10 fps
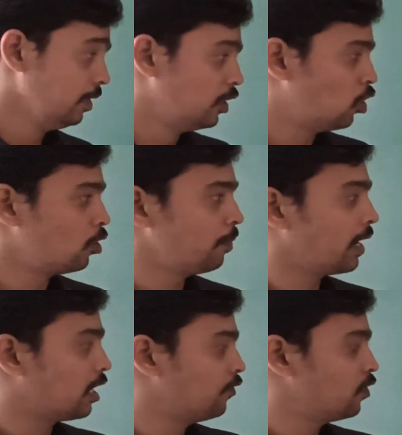Don't
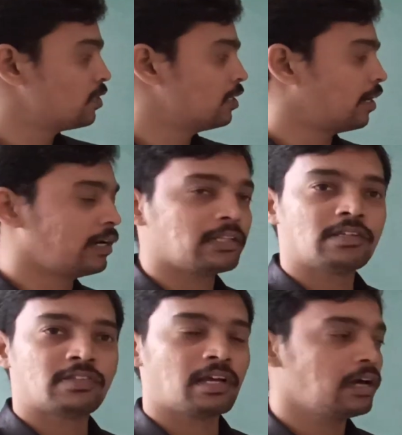make confusion in writing the
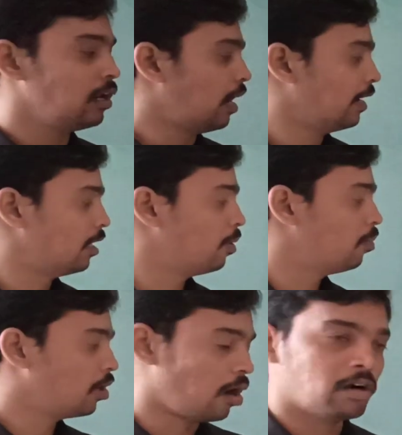single and double
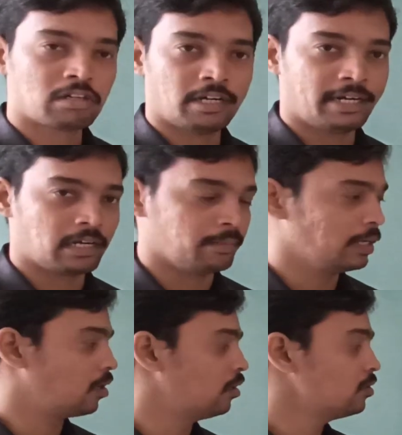bond alternately
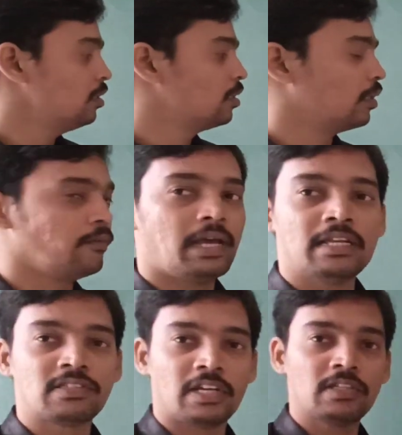because the
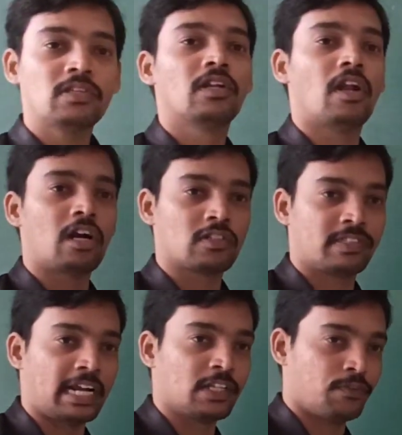valency is not
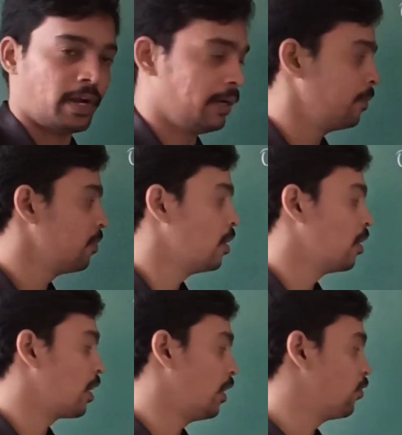satisfied.
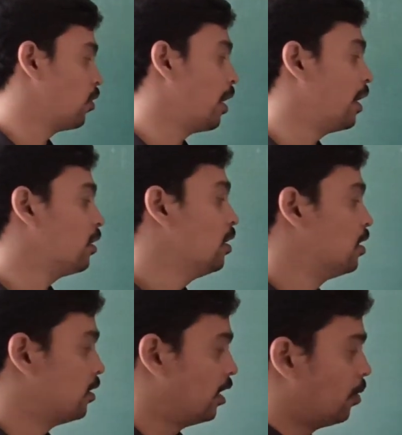Okay, if you
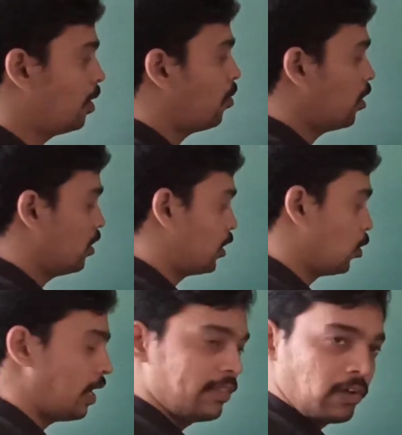write the double bond
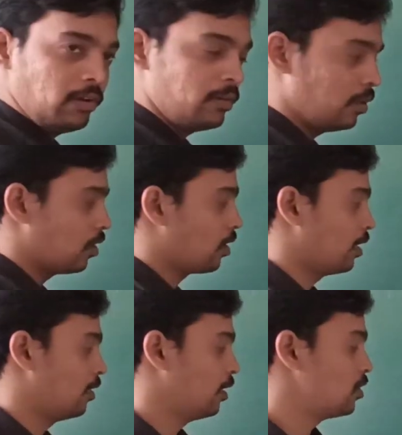together,
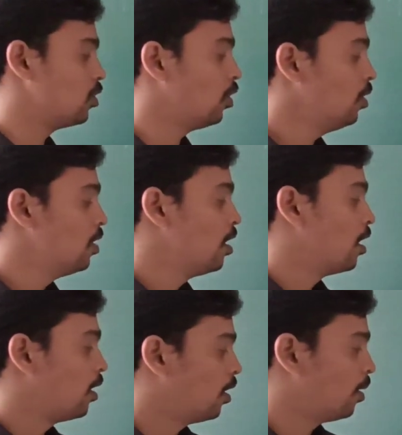okay, there is no
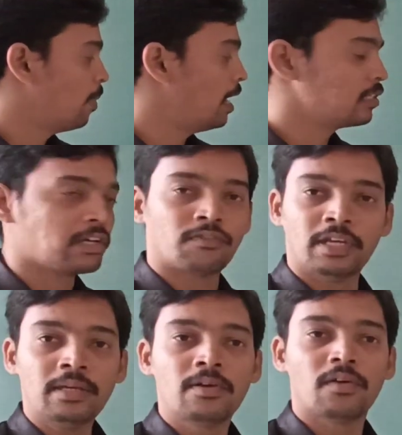balance of the
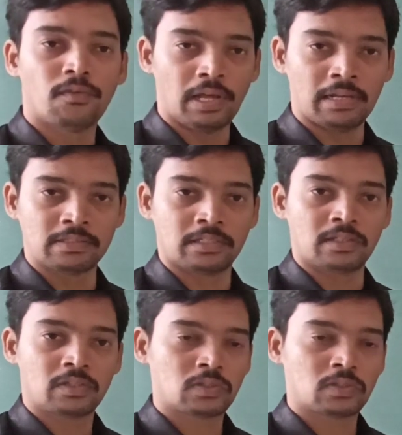valency.